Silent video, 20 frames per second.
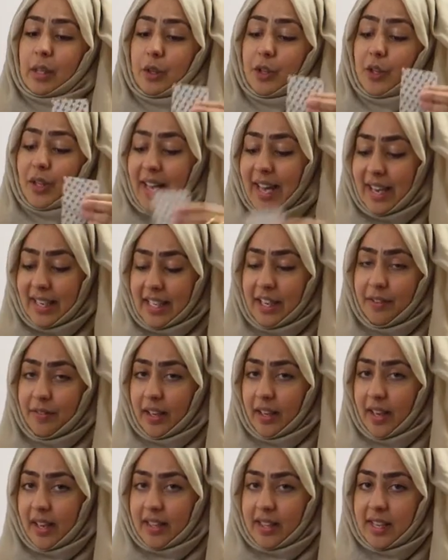you can leave
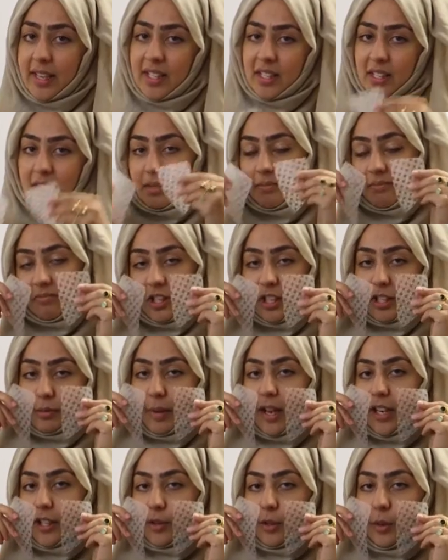it like this, just
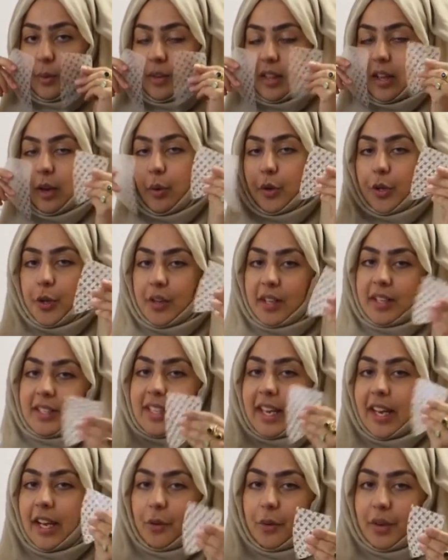make do with it, or you can
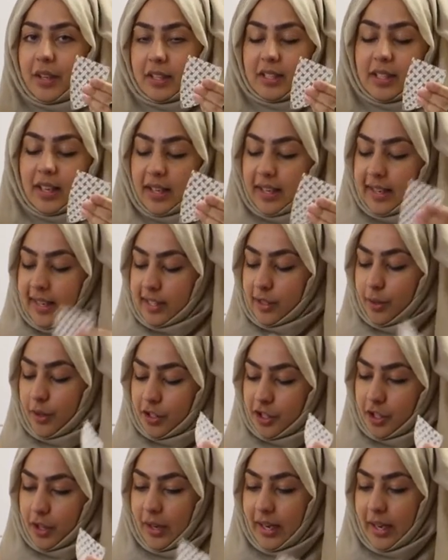tailor it slightly. So I'll
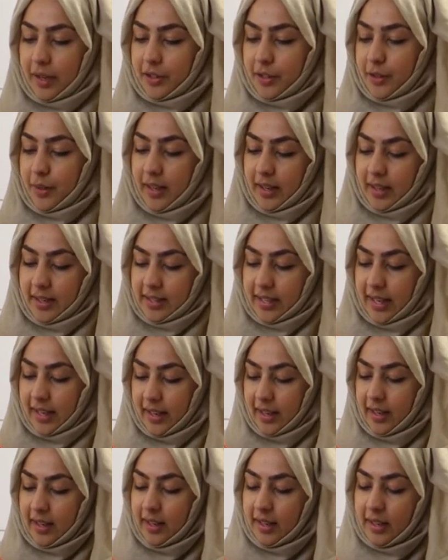show you how to do that in a
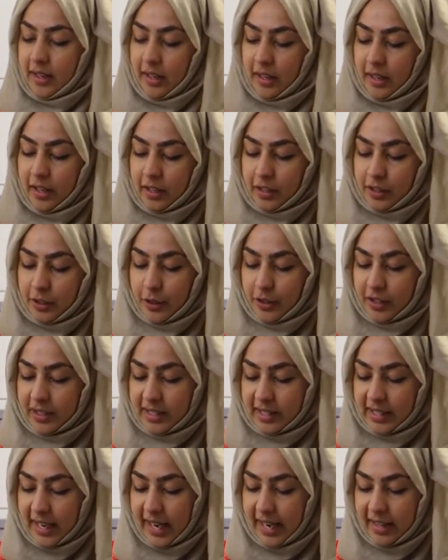second. So you
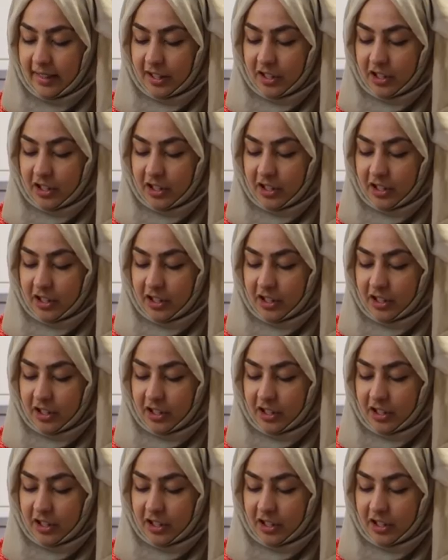just lay the